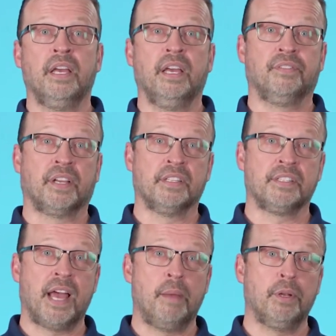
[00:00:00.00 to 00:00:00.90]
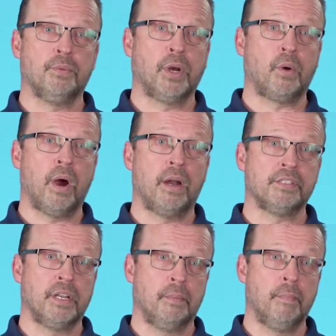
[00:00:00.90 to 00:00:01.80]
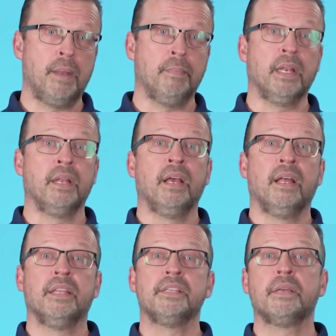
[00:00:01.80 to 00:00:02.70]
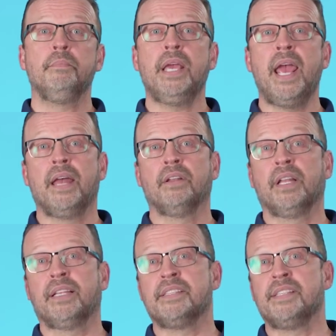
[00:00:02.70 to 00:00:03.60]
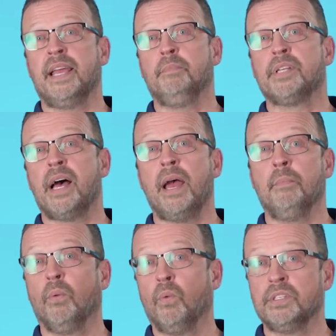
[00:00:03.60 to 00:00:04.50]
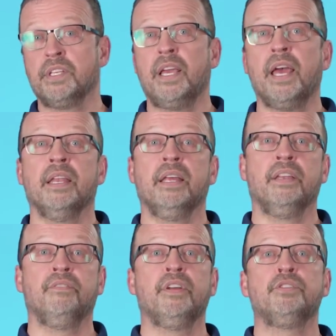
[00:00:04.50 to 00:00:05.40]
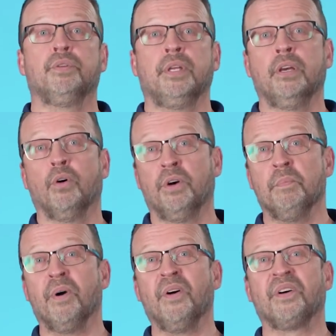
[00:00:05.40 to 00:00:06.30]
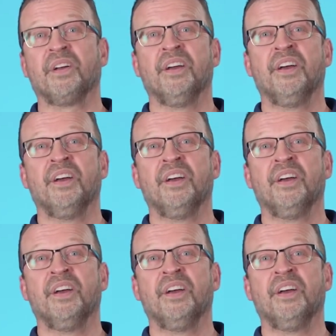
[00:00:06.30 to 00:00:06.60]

If the consignment requires an amendment, this can be handled at the same time, once again individually or in bulk.